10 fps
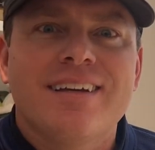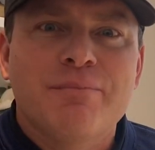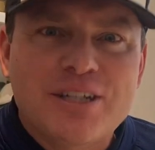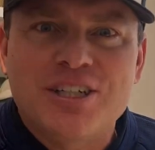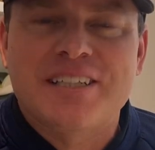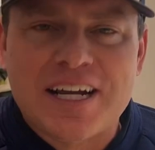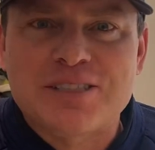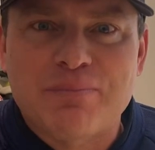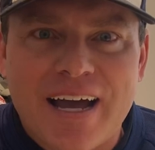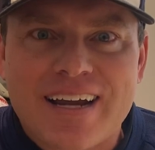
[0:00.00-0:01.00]
Make sure you text
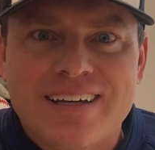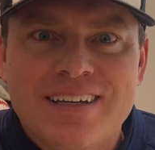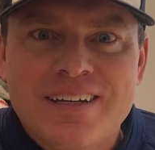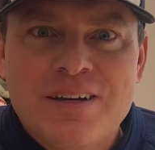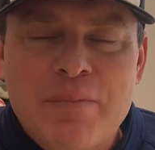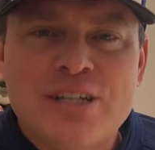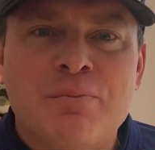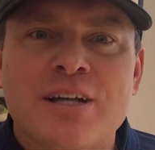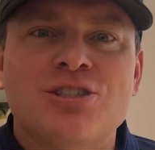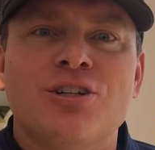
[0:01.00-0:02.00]
them back.
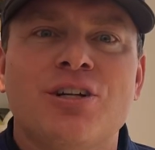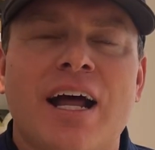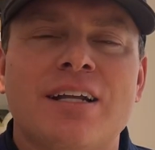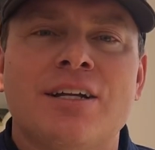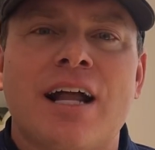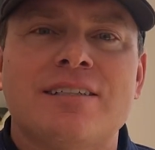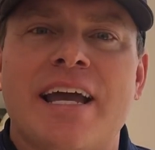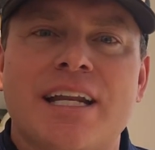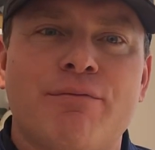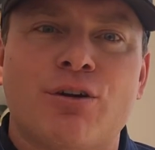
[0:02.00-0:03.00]
Make sure you're not
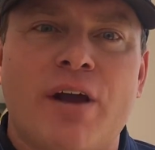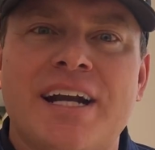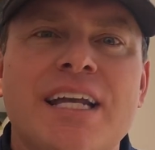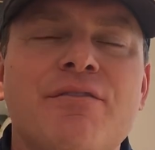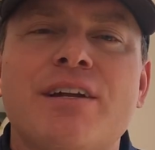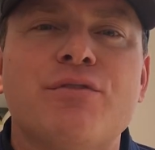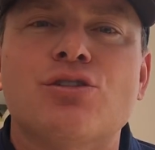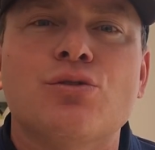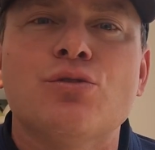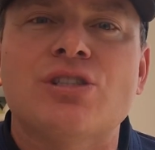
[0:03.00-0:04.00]
taking it for granted. Even if the
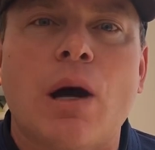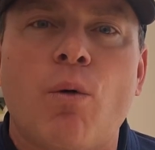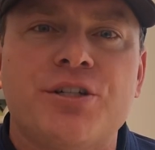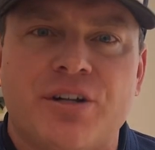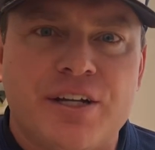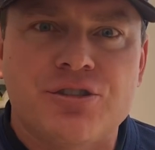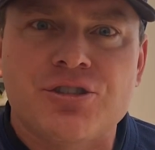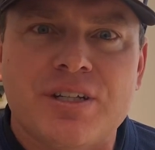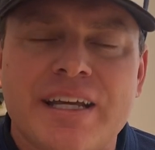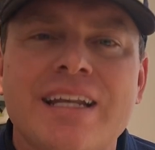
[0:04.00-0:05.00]
school's not one you're
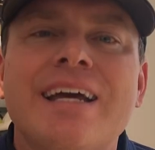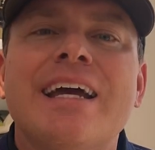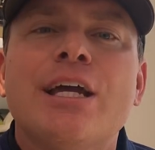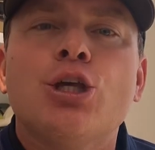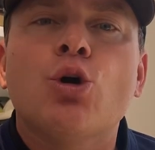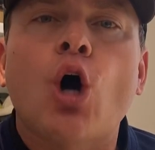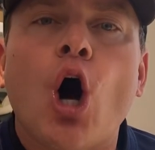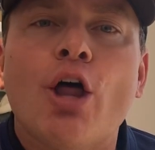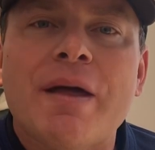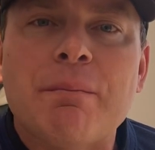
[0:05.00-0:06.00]
interested in, you
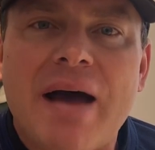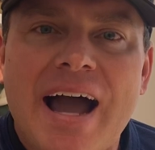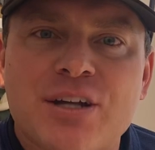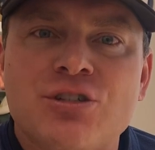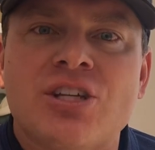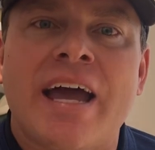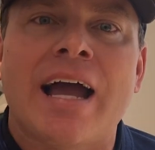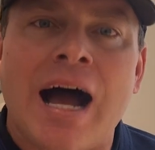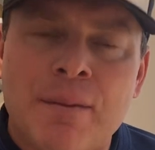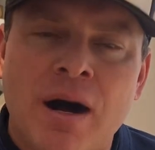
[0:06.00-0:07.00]
call them back and you say,
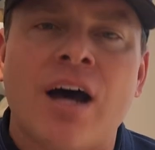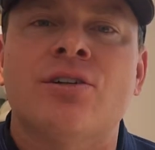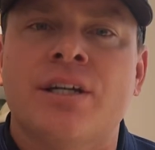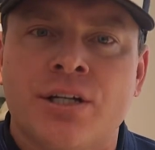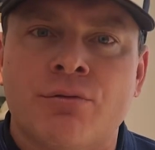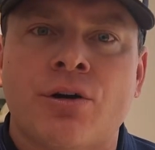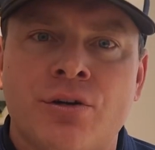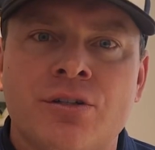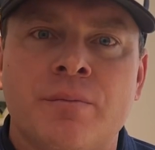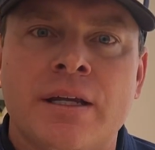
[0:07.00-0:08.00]
hey, I'm honored that you're
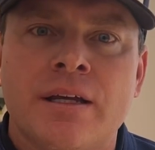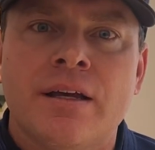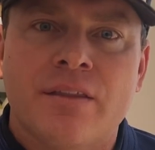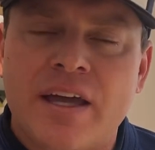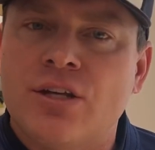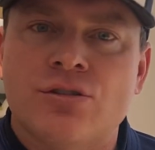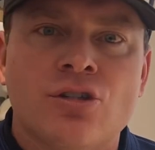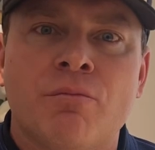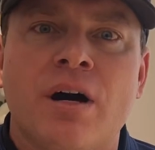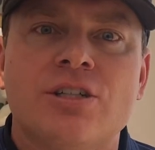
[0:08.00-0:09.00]
recruiting me. Thank you
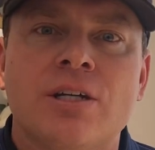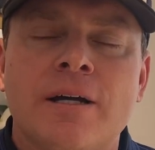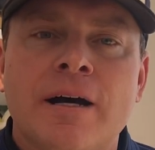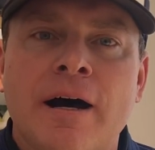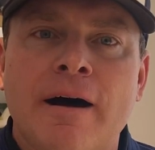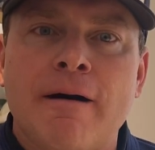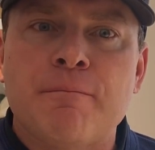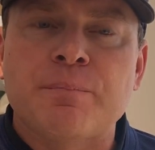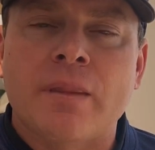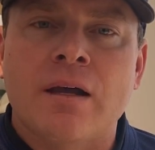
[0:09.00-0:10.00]
so much. I